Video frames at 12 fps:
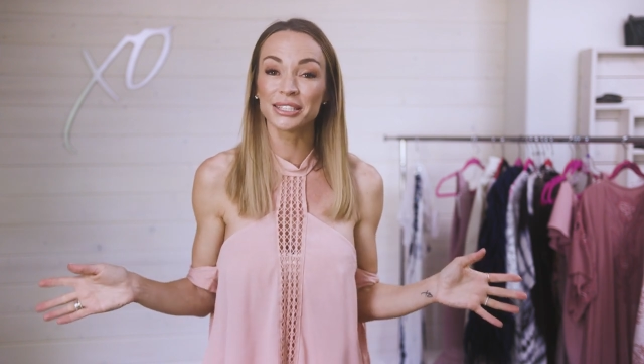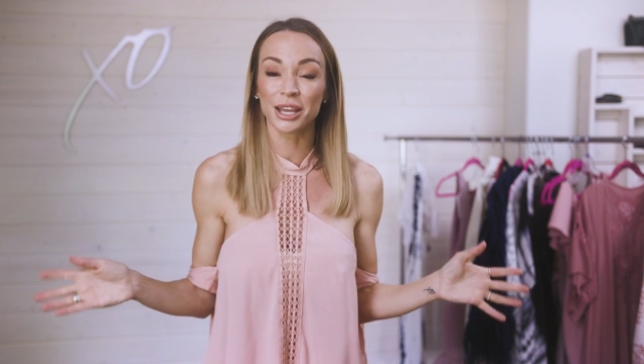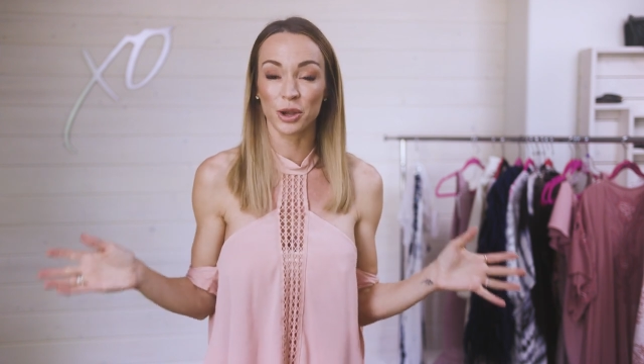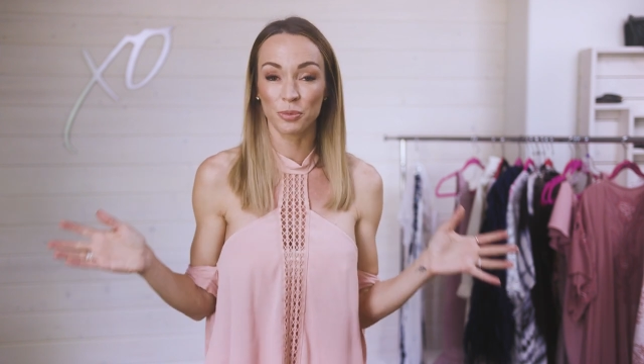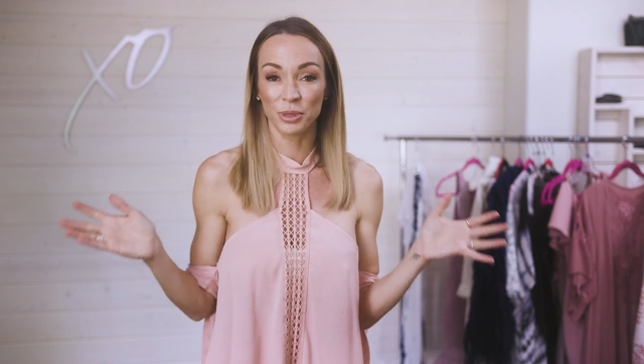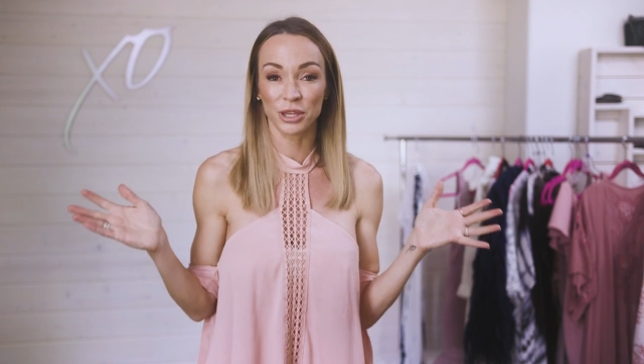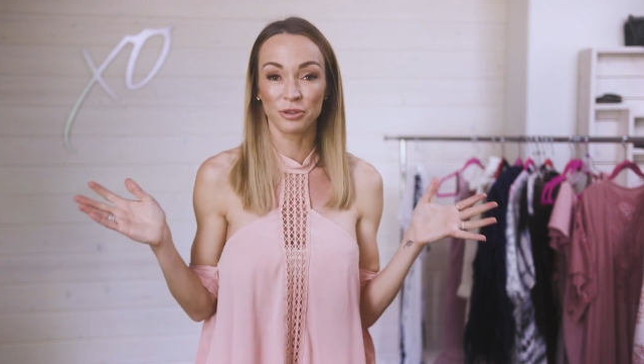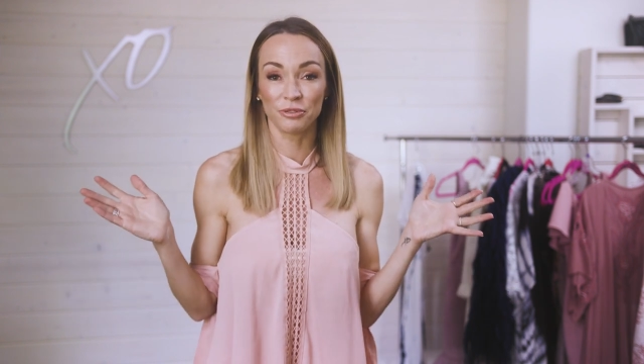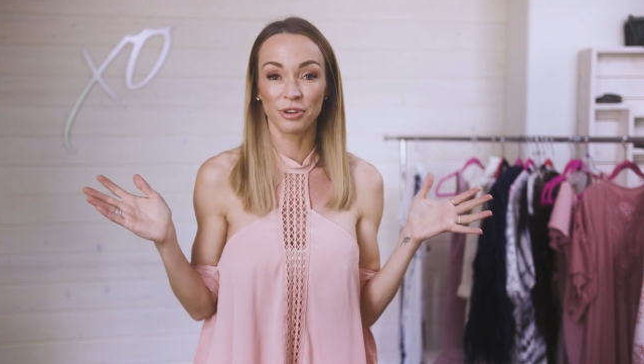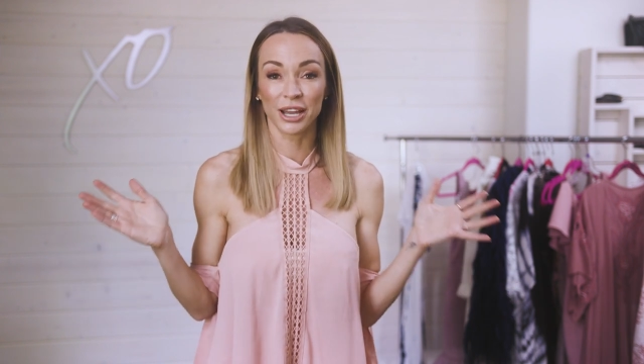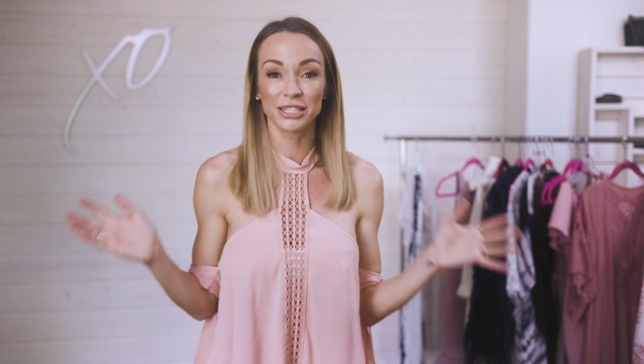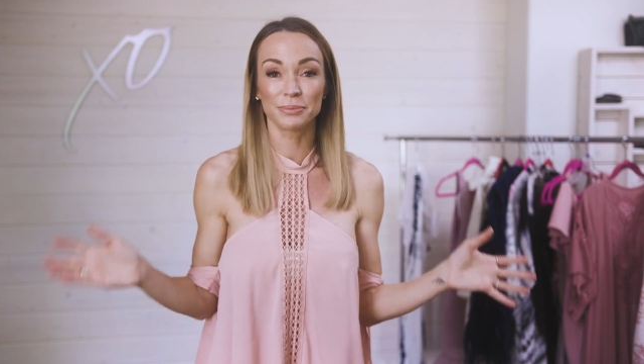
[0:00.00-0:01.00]
I hope that you
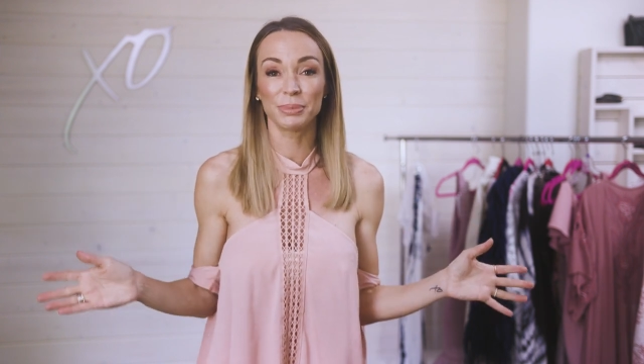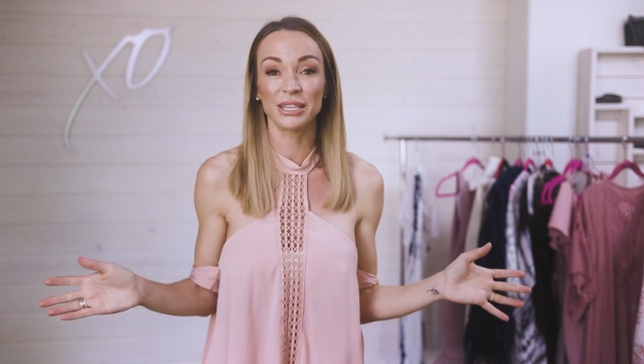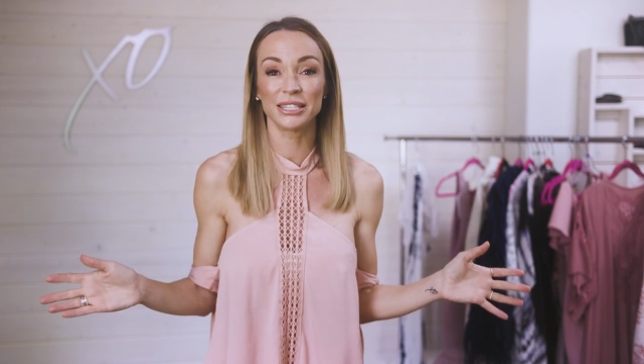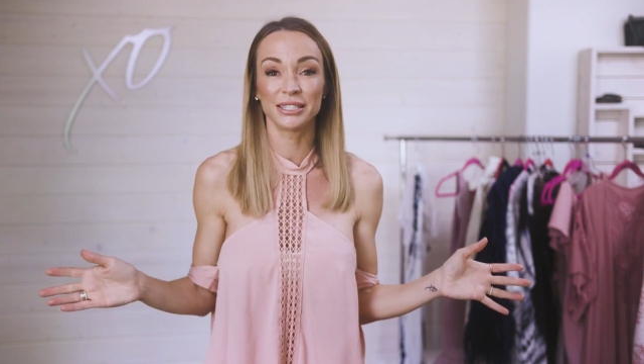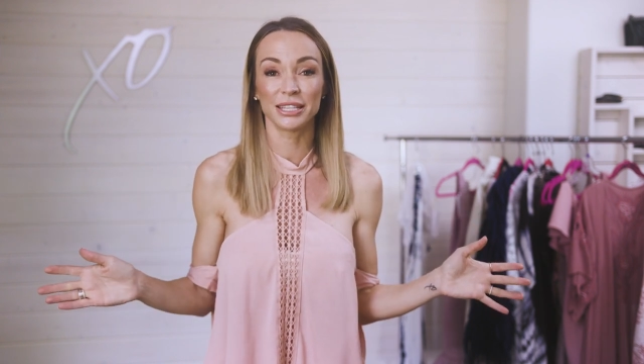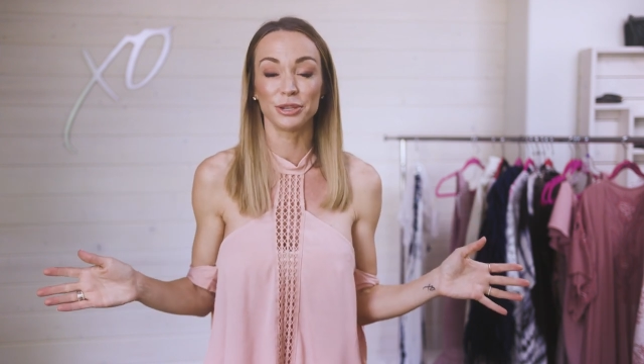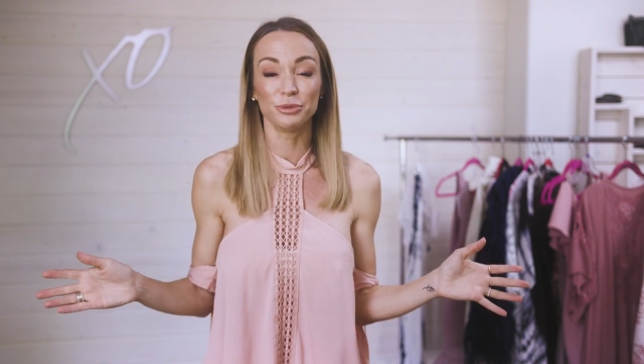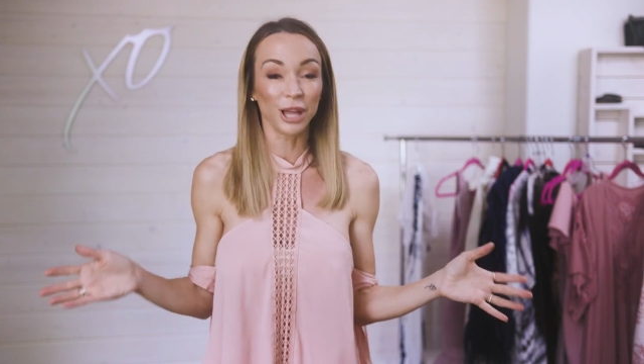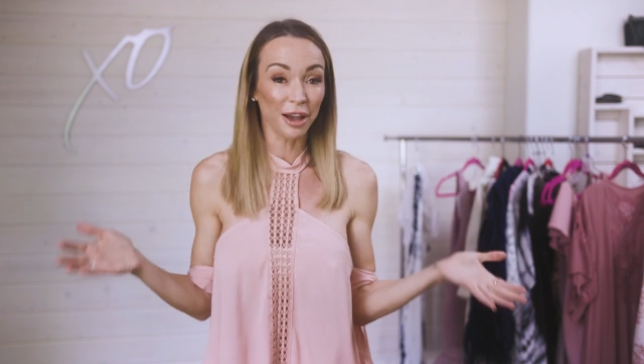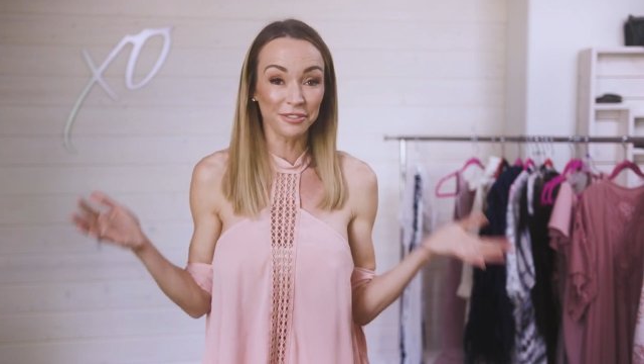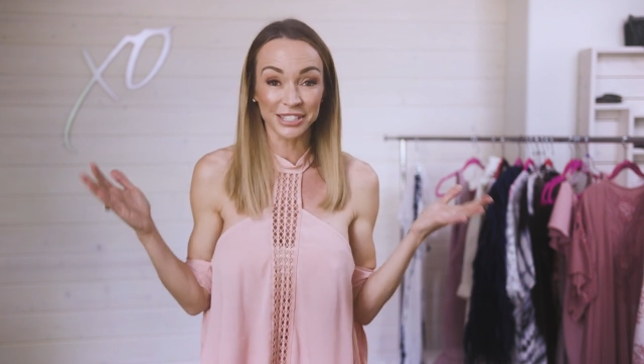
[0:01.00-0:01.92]
find some pieces that you love.